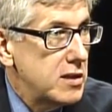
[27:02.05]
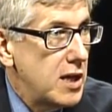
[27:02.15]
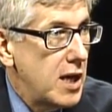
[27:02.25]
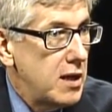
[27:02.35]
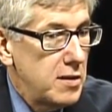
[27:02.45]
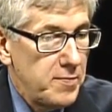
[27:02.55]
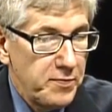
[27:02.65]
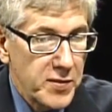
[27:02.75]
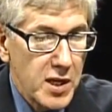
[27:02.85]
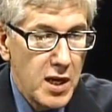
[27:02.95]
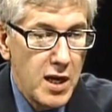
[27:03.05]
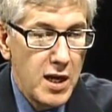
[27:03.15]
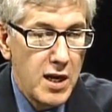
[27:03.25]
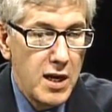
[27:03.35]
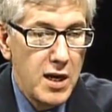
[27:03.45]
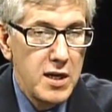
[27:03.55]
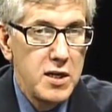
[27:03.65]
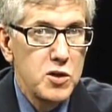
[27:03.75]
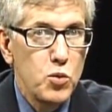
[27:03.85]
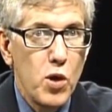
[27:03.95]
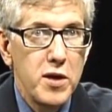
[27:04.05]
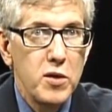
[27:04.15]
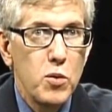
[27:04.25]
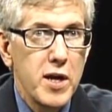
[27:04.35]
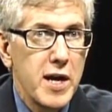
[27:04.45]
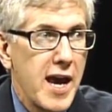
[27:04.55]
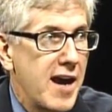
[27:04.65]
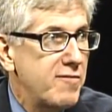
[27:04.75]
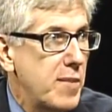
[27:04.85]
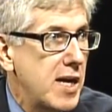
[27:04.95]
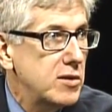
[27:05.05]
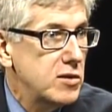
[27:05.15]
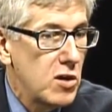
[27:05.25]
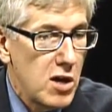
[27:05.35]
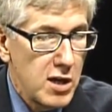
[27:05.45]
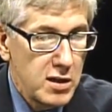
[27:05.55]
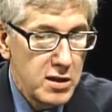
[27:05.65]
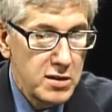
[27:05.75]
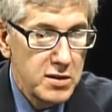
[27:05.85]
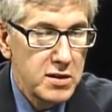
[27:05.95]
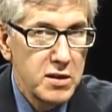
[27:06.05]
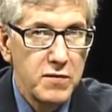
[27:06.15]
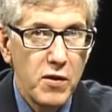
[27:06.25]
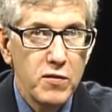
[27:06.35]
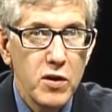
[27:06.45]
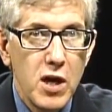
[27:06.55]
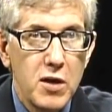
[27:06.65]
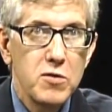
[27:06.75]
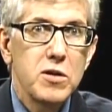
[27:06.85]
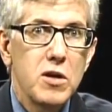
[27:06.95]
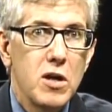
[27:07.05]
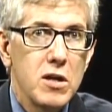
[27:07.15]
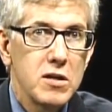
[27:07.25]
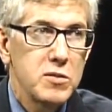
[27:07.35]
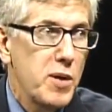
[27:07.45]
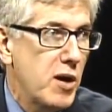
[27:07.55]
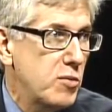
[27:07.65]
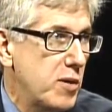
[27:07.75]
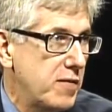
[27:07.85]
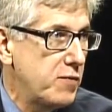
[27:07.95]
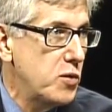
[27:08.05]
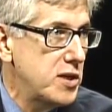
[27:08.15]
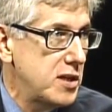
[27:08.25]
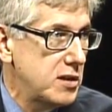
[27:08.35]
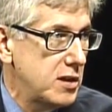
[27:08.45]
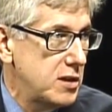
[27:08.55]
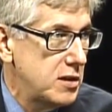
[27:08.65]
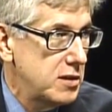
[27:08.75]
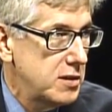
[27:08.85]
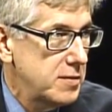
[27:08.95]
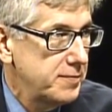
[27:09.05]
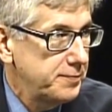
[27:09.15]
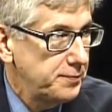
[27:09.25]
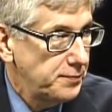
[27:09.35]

a day uh, each one to one and a half miles long, consisting of over 100 cars powered by four diesel engines. 26